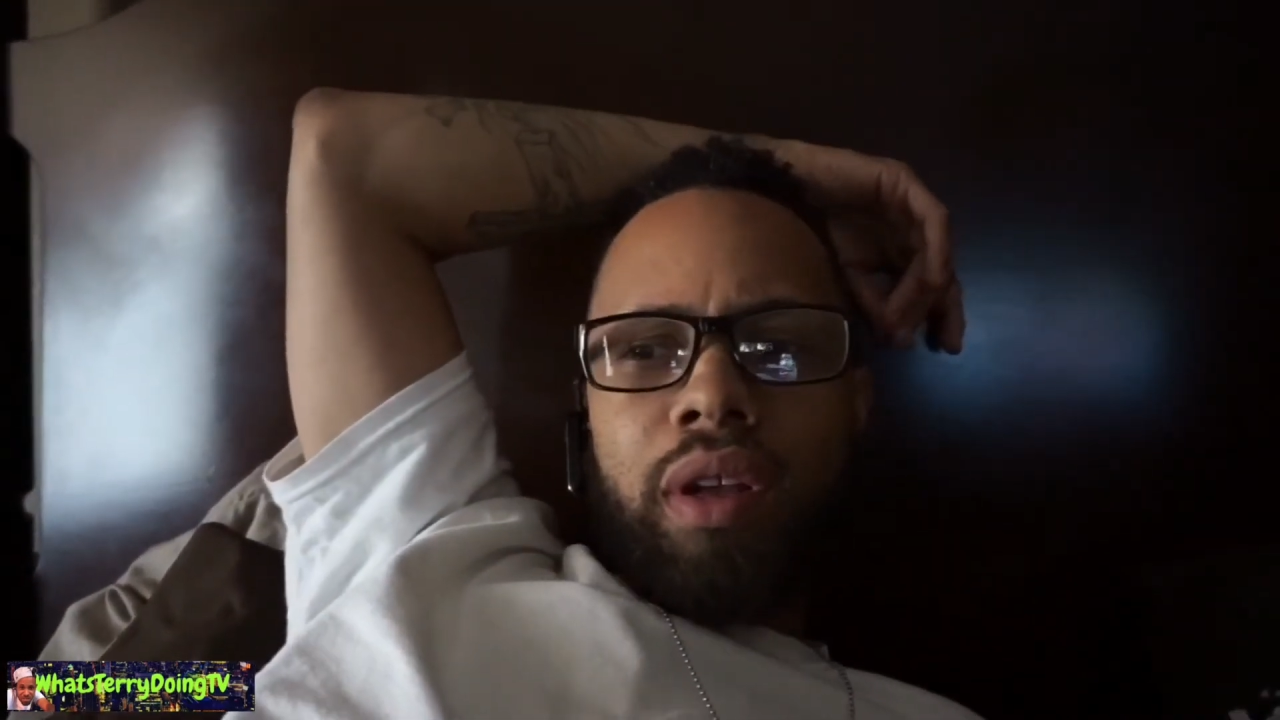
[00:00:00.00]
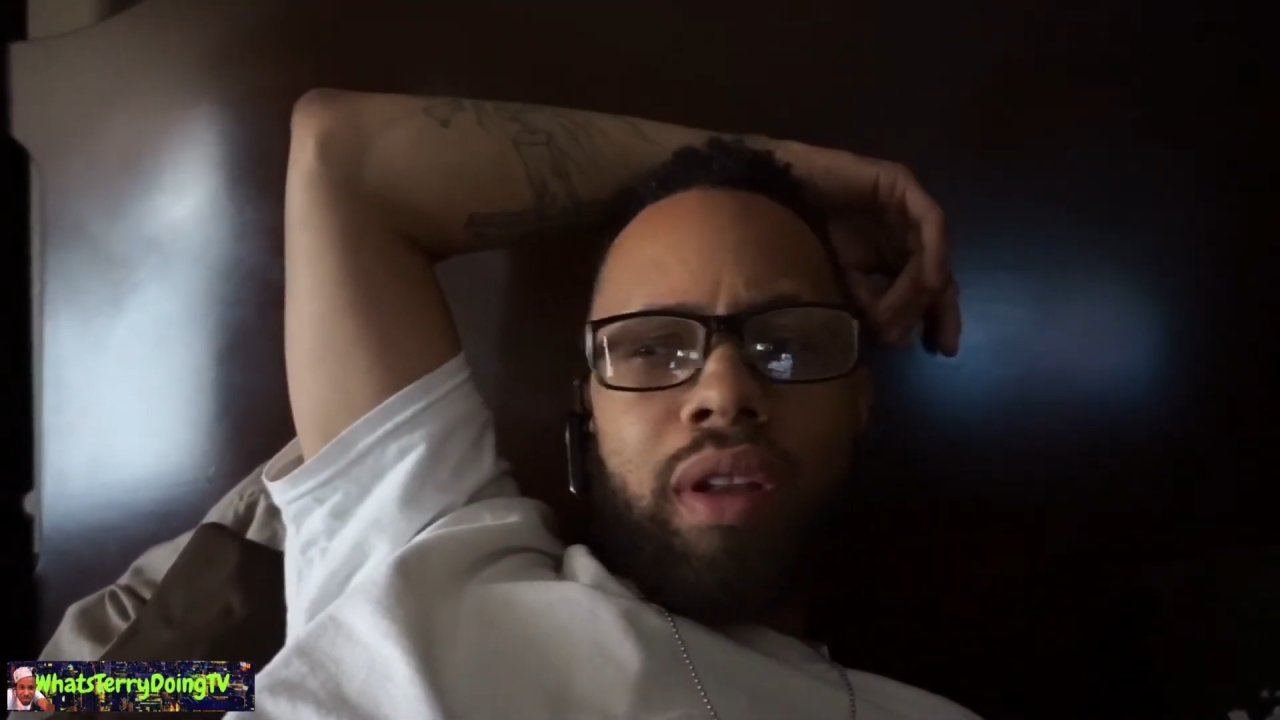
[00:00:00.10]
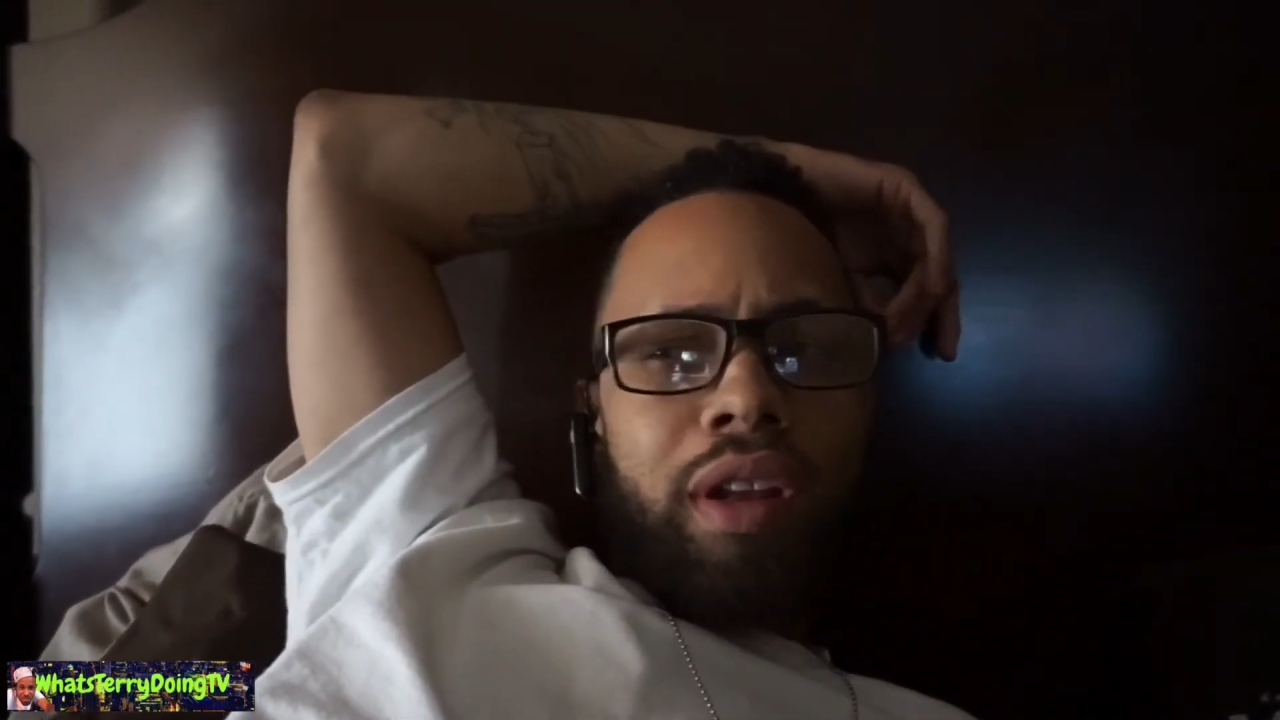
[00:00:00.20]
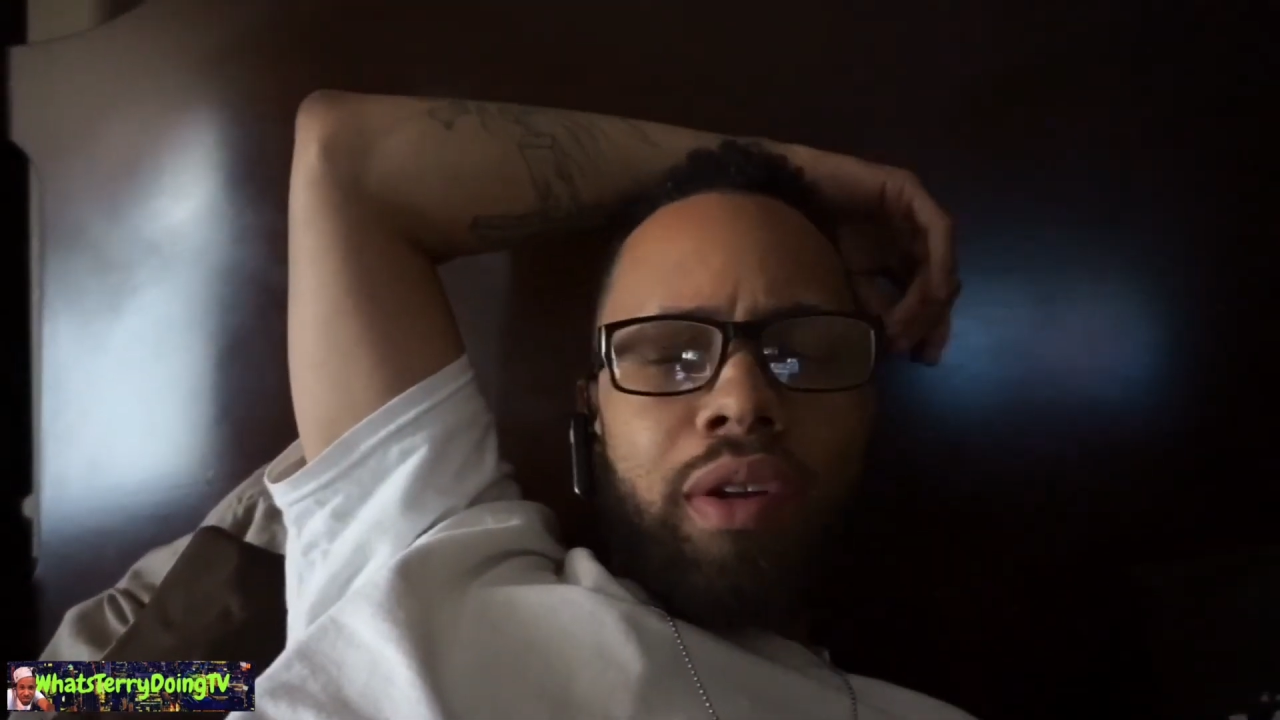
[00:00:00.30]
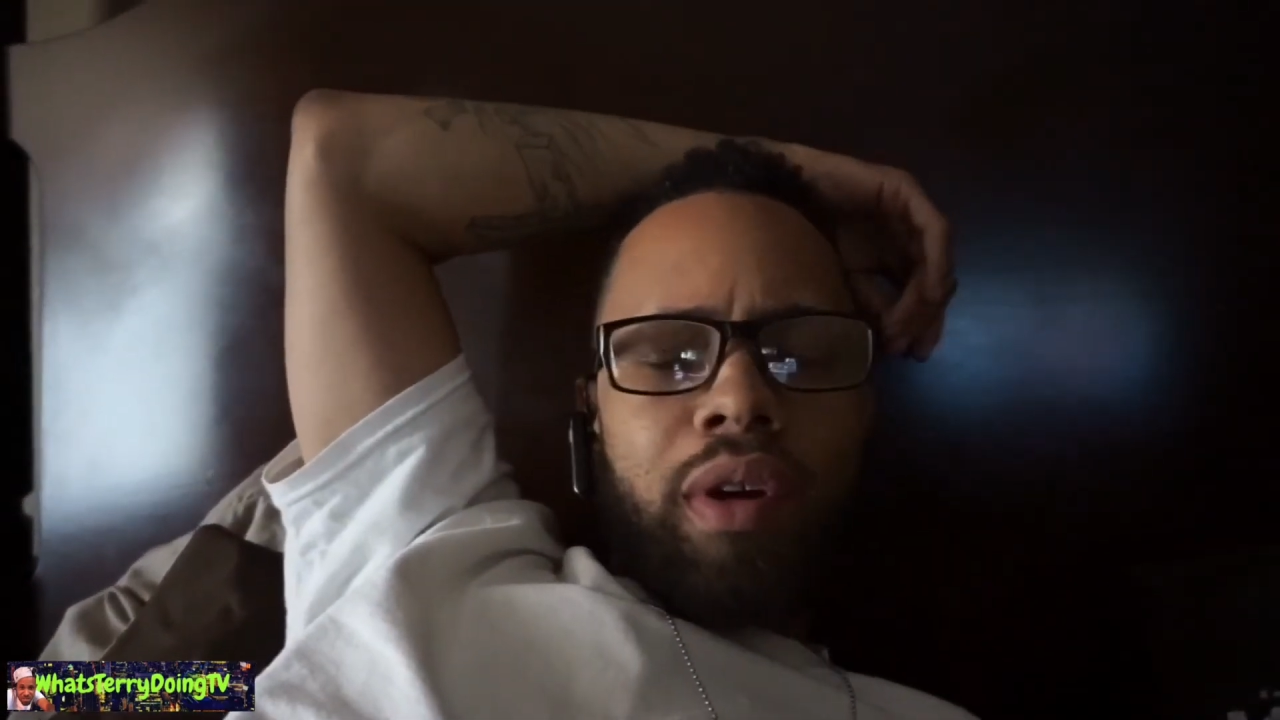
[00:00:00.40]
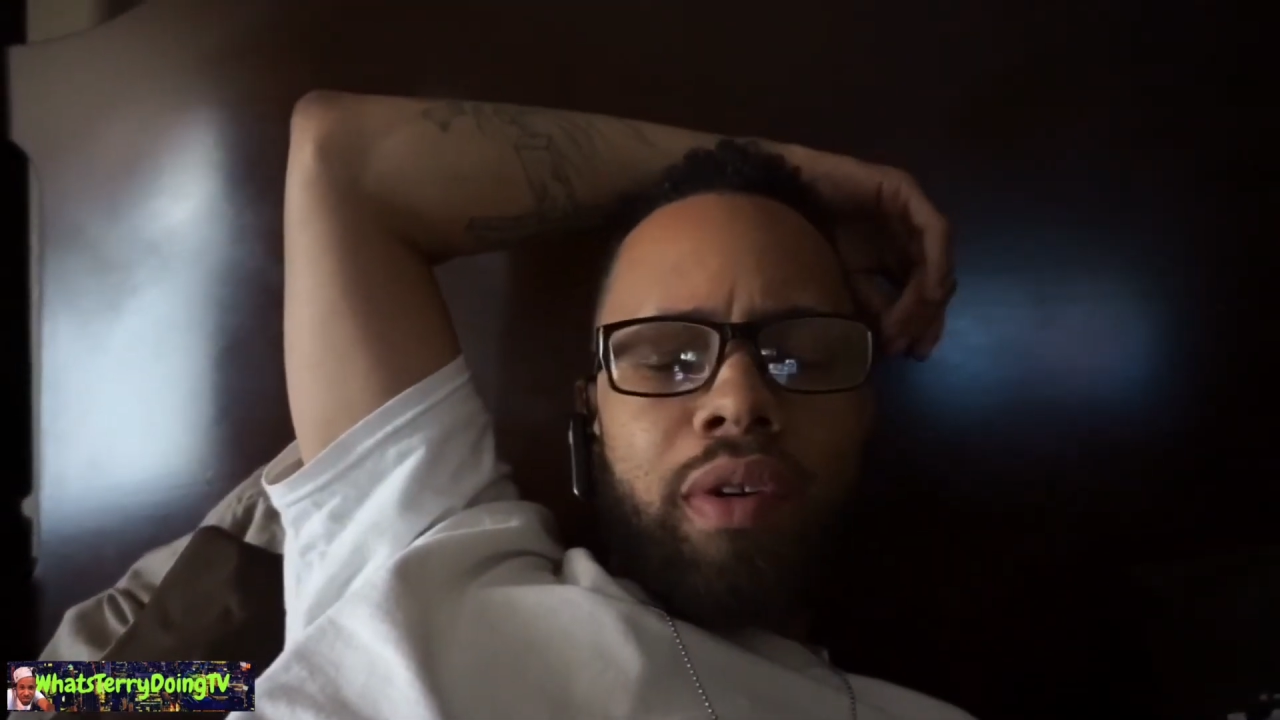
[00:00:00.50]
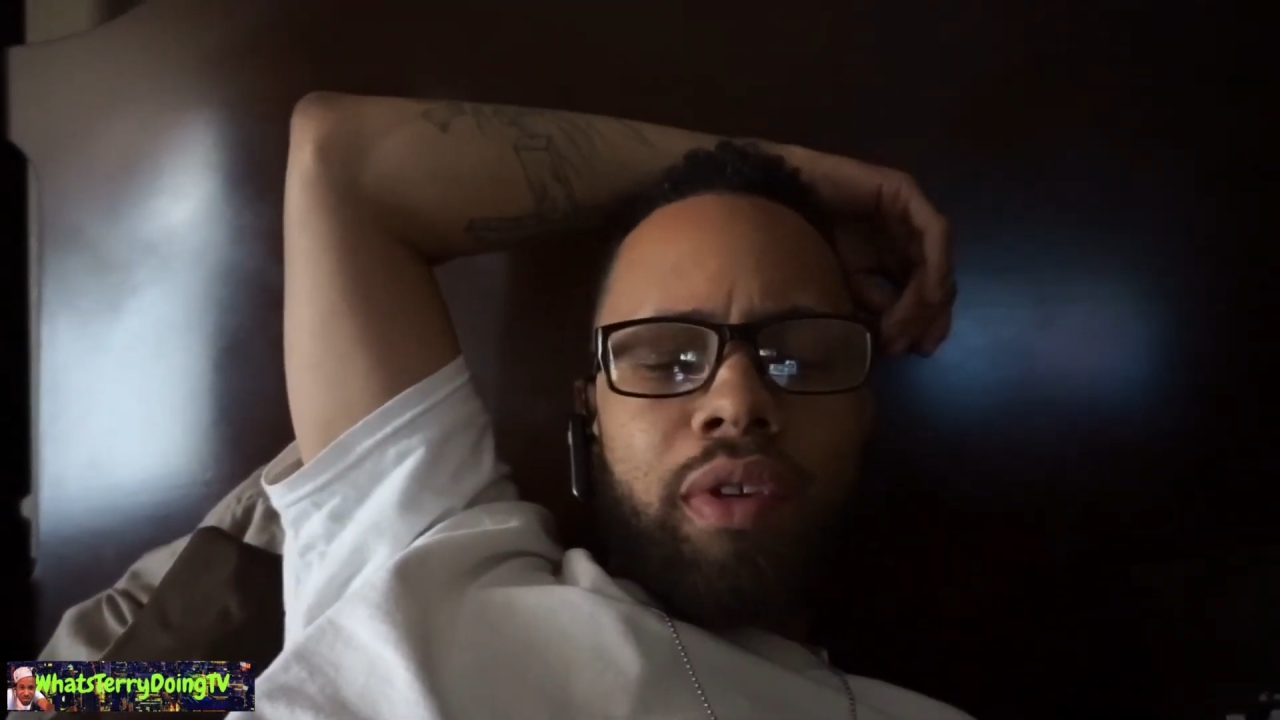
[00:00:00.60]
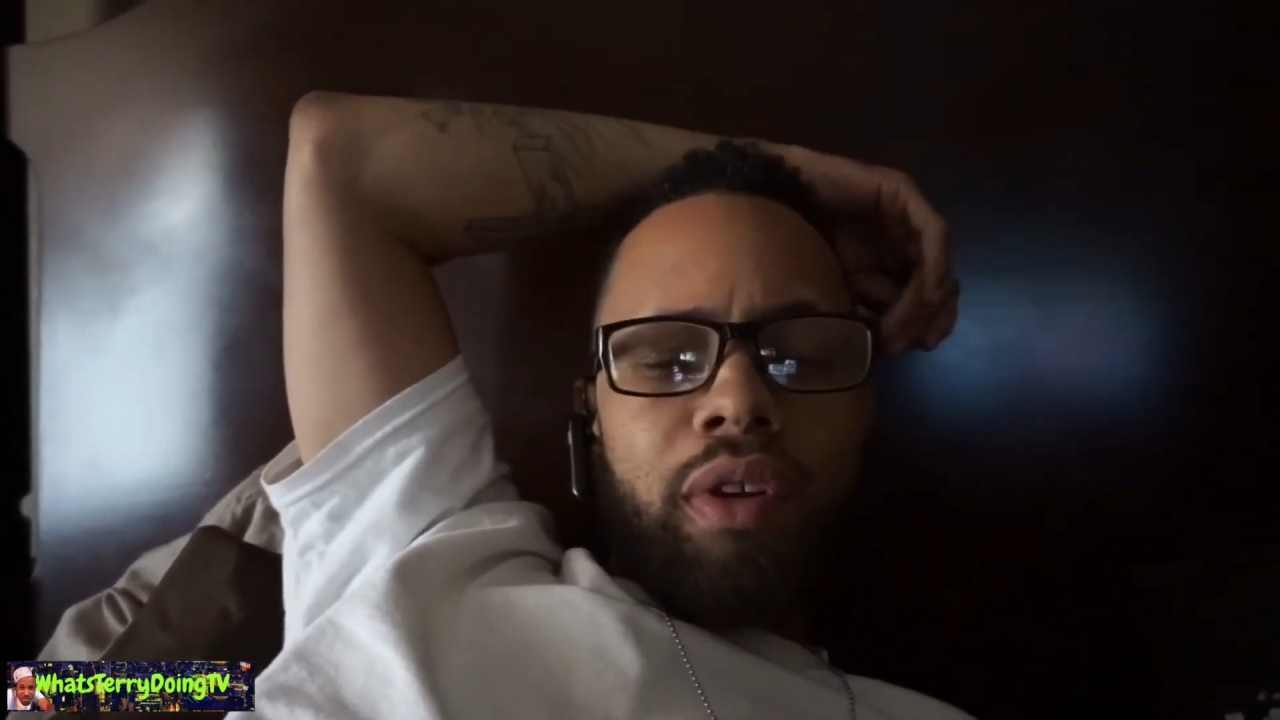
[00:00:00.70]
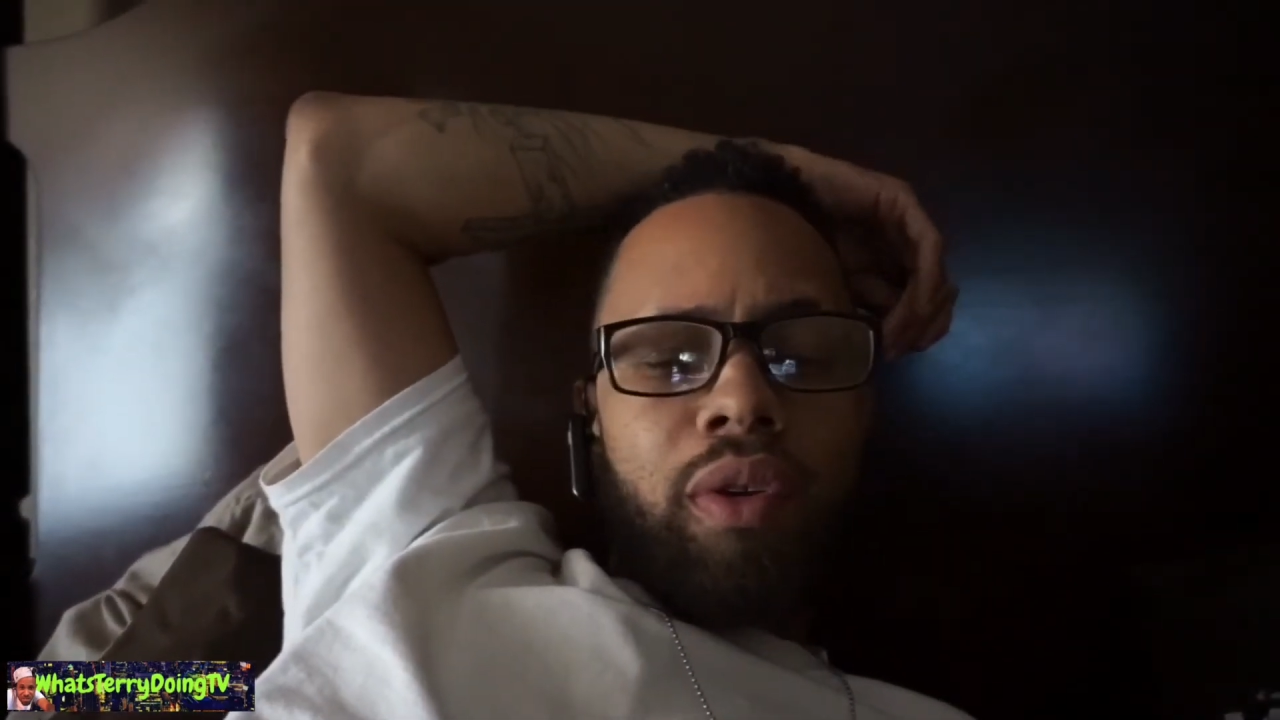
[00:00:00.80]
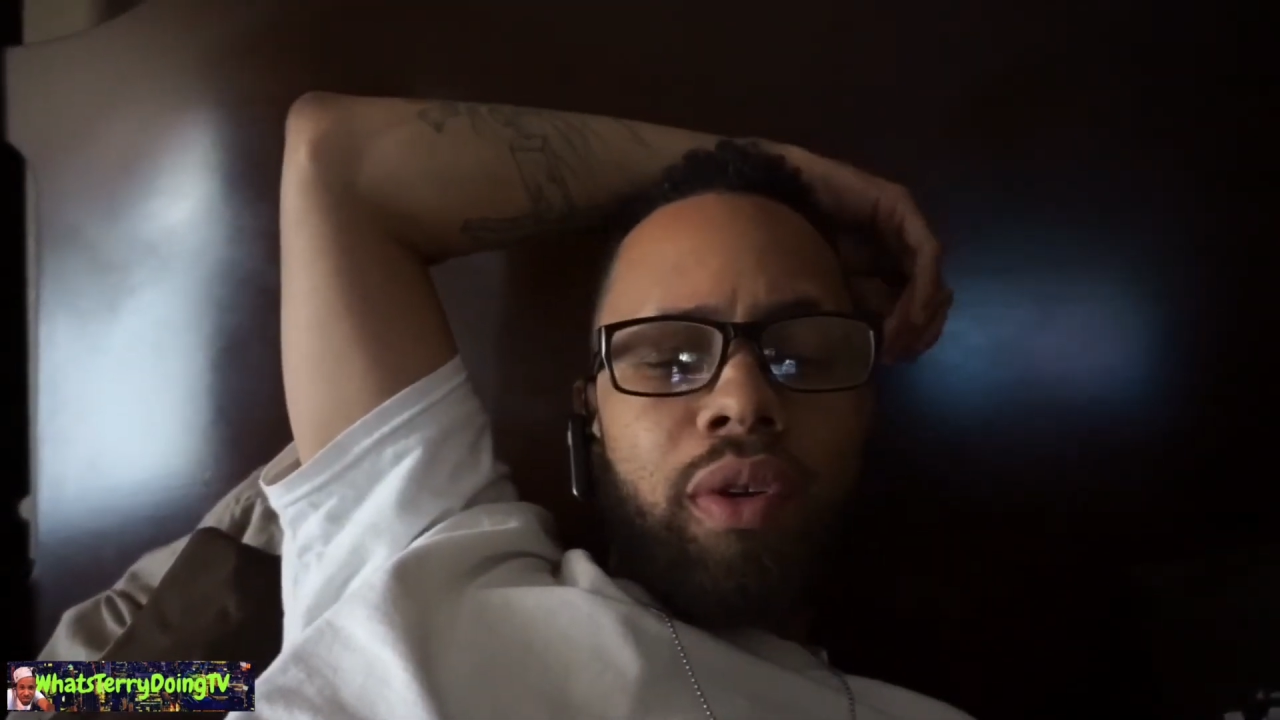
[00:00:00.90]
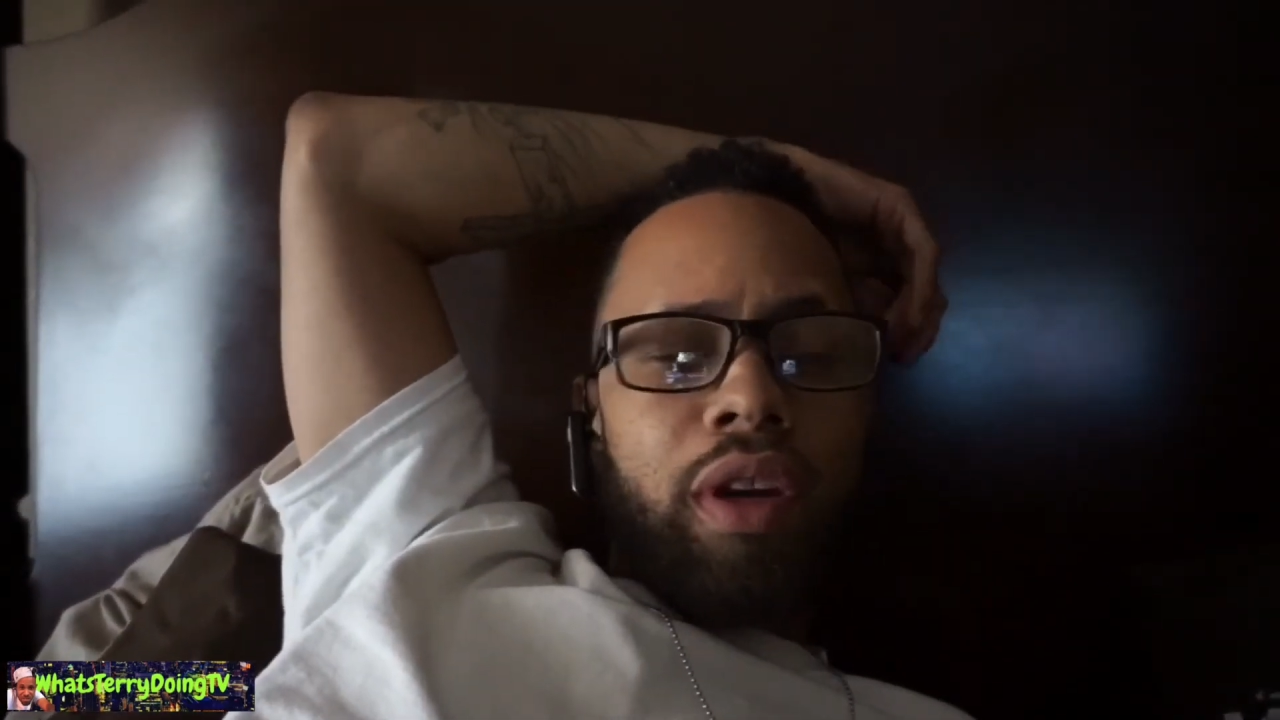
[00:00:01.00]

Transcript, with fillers: They don't have to do that